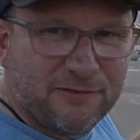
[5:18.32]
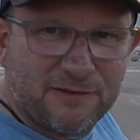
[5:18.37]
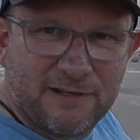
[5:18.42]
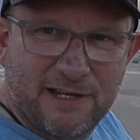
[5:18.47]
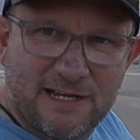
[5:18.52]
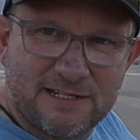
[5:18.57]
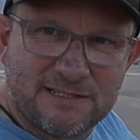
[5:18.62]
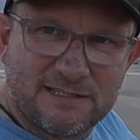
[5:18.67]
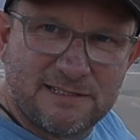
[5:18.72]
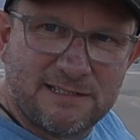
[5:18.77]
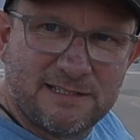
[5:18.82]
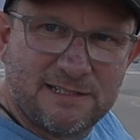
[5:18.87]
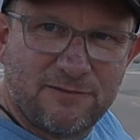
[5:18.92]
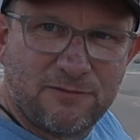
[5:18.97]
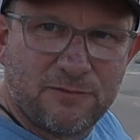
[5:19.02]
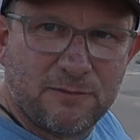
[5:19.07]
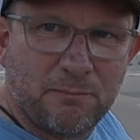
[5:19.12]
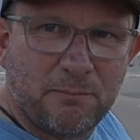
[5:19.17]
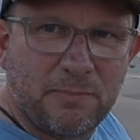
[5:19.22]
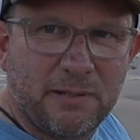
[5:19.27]
a dozen
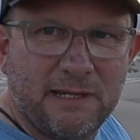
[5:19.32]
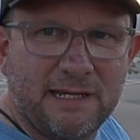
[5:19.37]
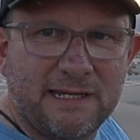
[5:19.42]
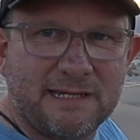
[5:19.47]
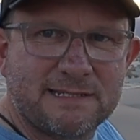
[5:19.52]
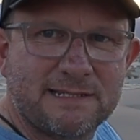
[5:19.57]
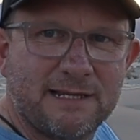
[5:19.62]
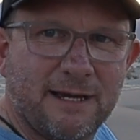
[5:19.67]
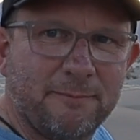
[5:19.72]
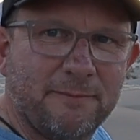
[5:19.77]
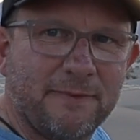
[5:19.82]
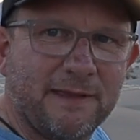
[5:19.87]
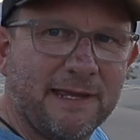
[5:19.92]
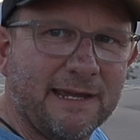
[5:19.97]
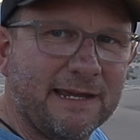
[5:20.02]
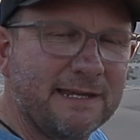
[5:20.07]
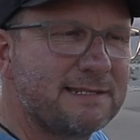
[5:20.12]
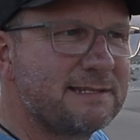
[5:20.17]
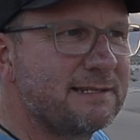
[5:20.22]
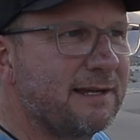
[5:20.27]
different peaks up
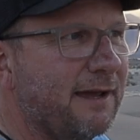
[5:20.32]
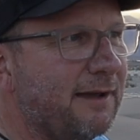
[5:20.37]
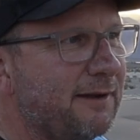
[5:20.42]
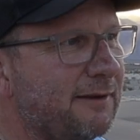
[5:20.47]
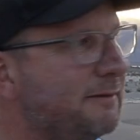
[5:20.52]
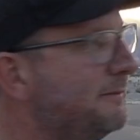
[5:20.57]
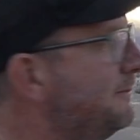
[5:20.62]
there. So